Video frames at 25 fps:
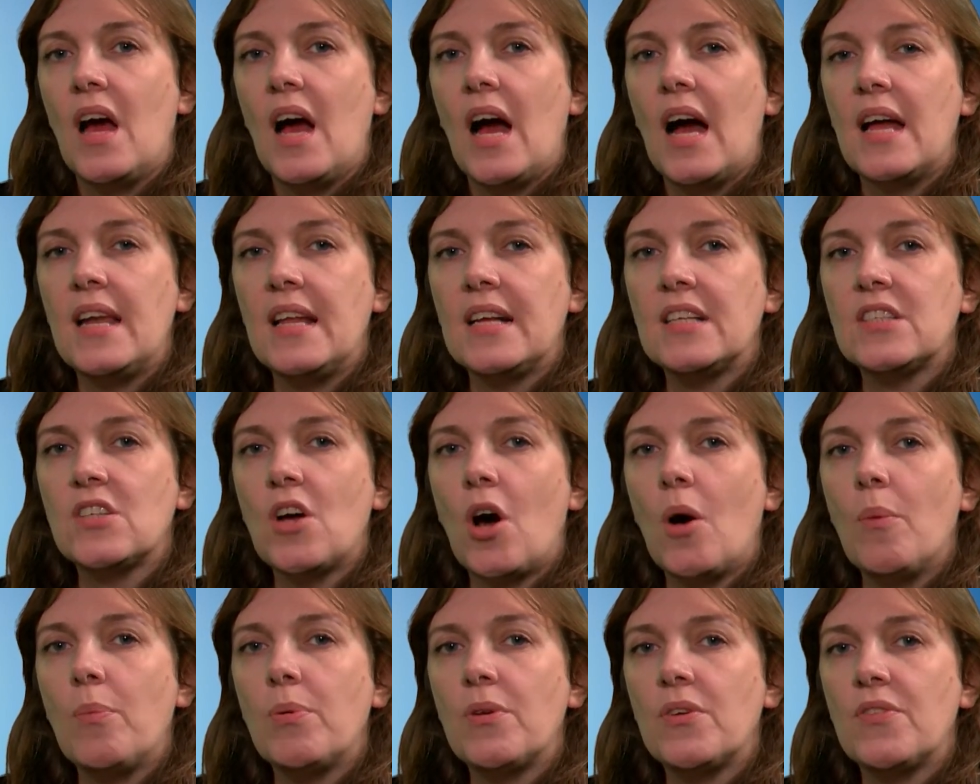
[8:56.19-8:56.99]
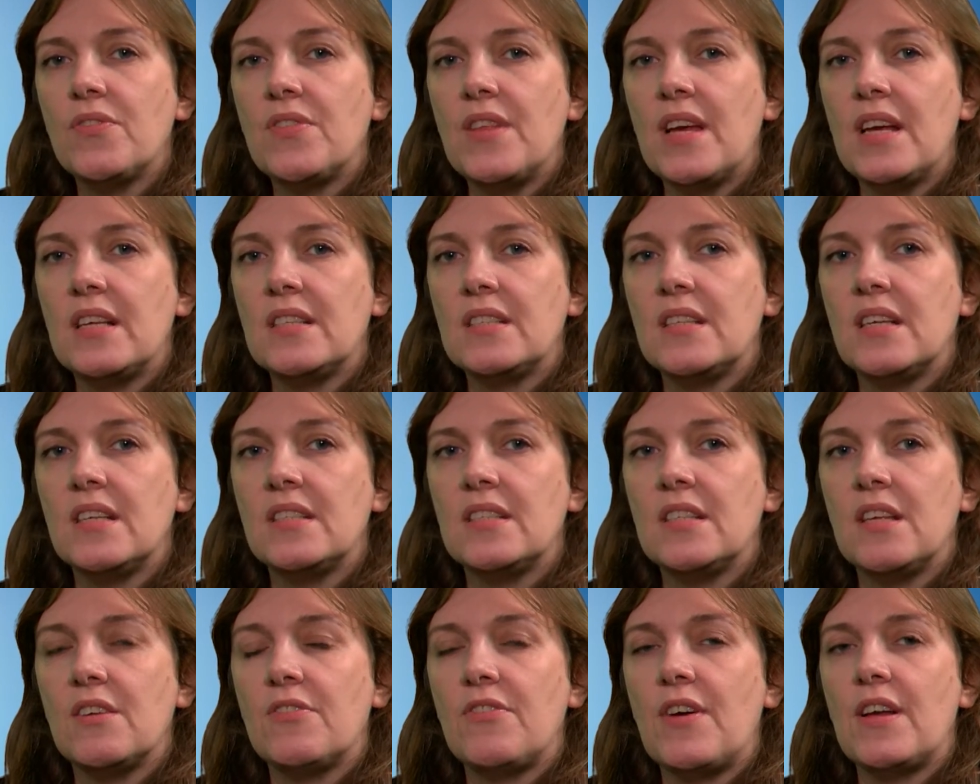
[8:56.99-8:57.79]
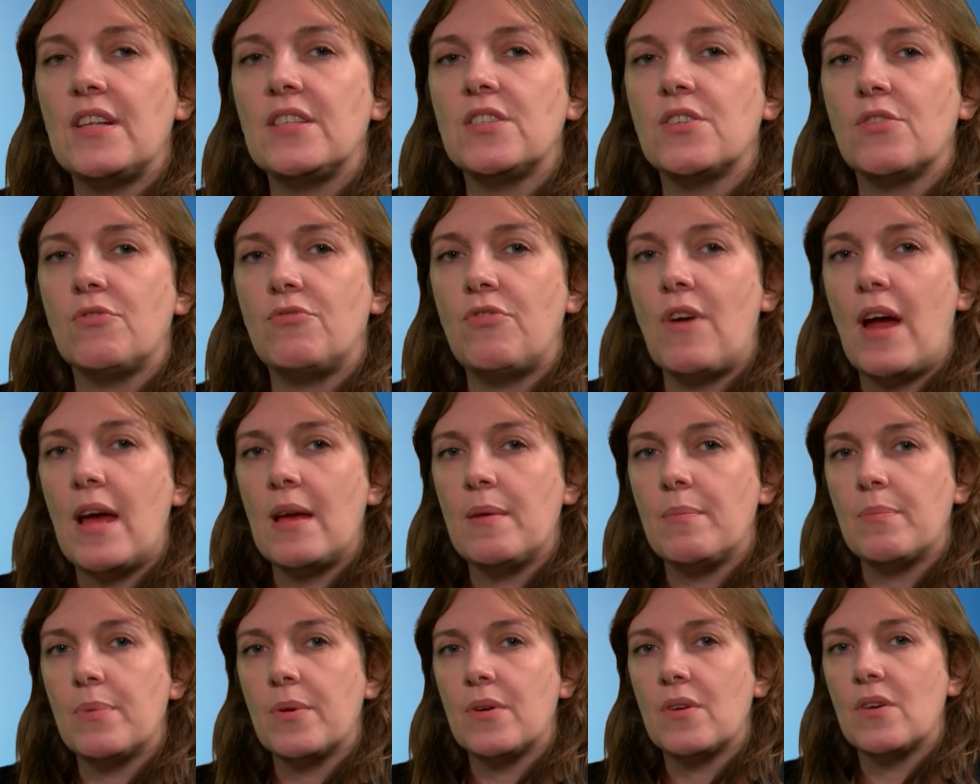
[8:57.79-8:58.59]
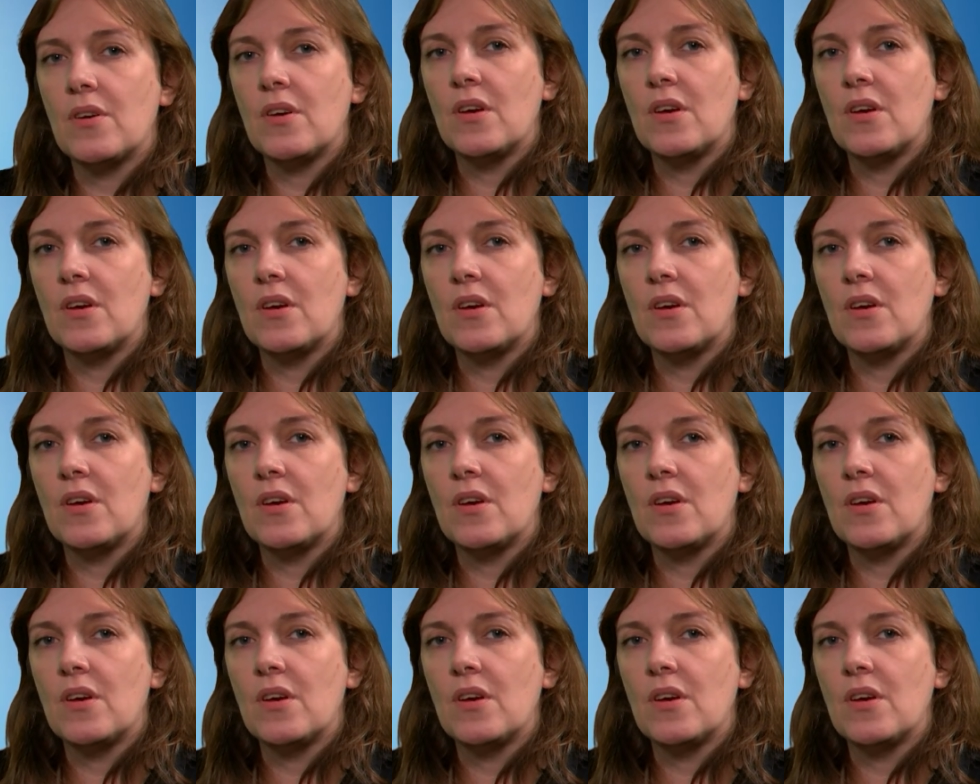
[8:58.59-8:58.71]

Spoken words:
An example of this is the offence of rape.